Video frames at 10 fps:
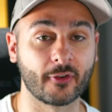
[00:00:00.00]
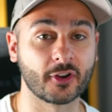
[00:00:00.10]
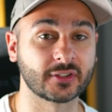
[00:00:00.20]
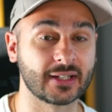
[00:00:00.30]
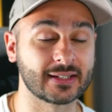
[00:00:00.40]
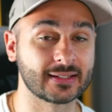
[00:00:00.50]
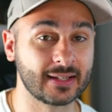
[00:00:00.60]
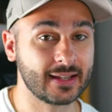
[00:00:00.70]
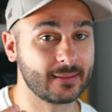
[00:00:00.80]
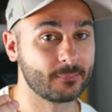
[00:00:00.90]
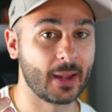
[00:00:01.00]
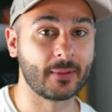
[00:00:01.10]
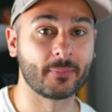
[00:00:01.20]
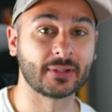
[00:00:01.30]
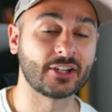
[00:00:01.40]
reversed on us,
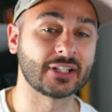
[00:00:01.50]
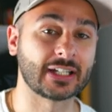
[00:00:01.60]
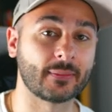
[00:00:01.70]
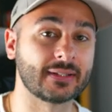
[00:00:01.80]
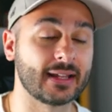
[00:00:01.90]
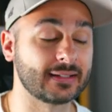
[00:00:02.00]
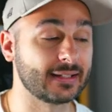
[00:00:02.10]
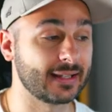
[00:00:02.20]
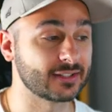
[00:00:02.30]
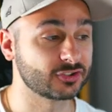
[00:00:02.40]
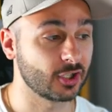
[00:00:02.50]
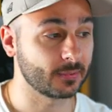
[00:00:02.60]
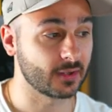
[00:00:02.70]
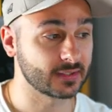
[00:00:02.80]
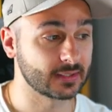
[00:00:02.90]
maybe potentially coming down, hitting our
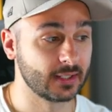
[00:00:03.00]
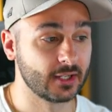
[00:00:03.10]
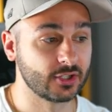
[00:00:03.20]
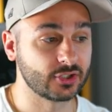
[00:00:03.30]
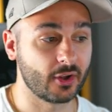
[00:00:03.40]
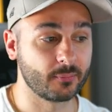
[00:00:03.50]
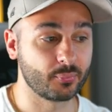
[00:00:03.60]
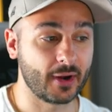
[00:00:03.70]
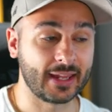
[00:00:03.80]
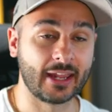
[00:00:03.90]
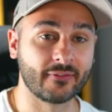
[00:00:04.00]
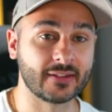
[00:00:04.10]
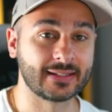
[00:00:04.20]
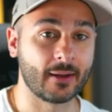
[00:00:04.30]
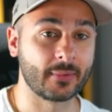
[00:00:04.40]
stop loss. So break
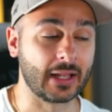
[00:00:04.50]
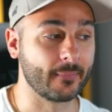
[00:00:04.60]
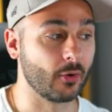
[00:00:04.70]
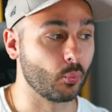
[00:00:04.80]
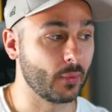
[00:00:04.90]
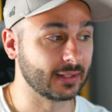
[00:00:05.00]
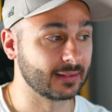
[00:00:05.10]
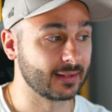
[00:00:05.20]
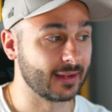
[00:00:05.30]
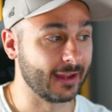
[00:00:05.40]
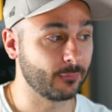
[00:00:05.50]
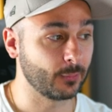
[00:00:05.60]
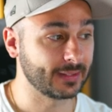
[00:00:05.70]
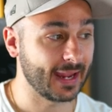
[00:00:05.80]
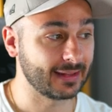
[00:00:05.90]
evens now become a win.
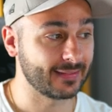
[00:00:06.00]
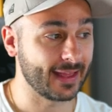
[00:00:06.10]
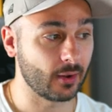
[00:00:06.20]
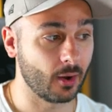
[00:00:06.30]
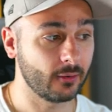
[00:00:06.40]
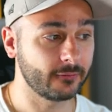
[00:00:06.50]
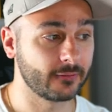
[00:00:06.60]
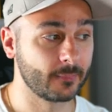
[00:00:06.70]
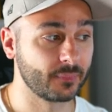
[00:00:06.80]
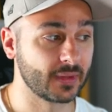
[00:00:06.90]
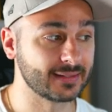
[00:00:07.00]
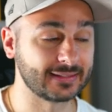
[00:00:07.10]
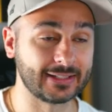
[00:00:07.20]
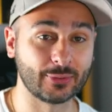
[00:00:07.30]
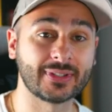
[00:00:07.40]
If we take that off,
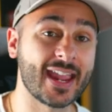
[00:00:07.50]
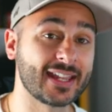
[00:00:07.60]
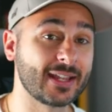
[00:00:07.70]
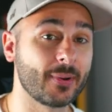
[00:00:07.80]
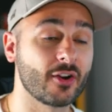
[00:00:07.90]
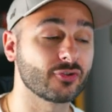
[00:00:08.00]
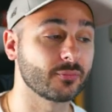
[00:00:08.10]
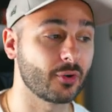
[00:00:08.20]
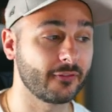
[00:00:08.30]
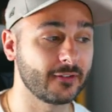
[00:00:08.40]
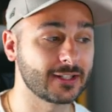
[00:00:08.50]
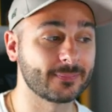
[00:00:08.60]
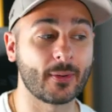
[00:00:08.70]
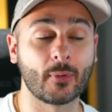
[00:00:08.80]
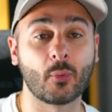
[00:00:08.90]
still taking partial
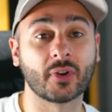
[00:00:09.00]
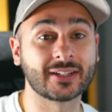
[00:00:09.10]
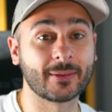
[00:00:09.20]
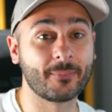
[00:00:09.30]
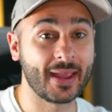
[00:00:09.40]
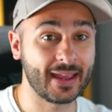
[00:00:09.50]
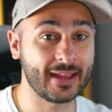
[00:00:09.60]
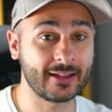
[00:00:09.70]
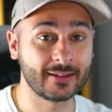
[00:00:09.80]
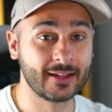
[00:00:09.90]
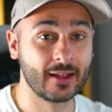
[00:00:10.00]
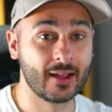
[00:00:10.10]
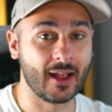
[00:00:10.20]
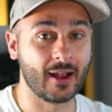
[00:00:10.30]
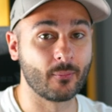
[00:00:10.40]
profits, but we want to compare
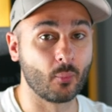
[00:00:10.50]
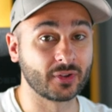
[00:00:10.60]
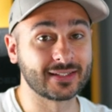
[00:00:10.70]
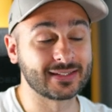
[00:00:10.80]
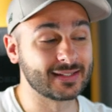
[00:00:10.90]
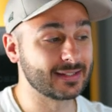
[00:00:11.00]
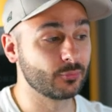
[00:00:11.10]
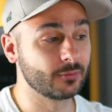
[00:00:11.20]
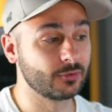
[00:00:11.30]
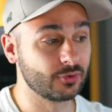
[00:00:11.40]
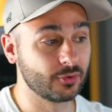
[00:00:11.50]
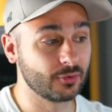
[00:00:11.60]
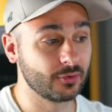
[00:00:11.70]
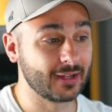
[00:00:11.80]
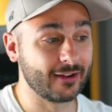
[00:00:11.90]
what the system would
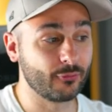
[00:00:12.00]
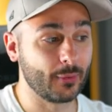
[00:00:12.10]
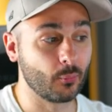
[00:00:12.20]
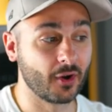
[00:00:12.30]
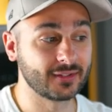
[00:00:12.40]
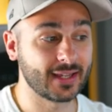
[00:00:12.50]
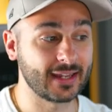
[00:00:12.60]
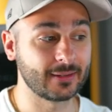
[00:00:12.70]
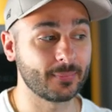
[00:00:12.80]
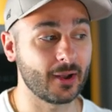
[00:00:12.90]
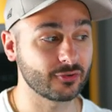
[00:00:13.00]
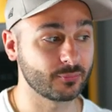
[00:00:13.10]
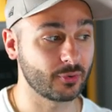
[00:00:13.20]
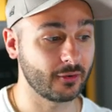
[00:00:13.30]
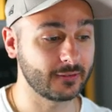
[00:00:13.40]
do if we weren't taking
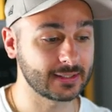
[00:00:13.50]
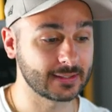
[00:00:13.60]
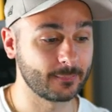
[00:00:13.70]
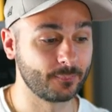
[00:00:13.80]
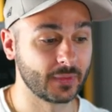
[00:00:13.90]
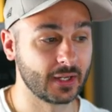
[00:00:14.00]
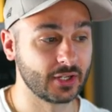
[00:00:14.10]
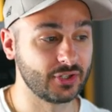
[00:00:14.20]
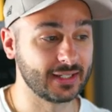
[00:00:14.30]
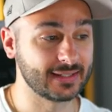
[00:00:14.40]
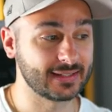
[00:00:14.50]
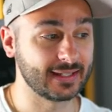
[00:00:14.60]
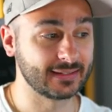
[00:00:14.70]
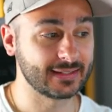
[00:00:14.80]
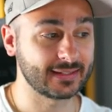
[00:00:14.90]
partial profits, you can
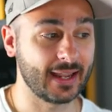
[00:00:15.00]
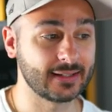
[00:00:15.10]
see in this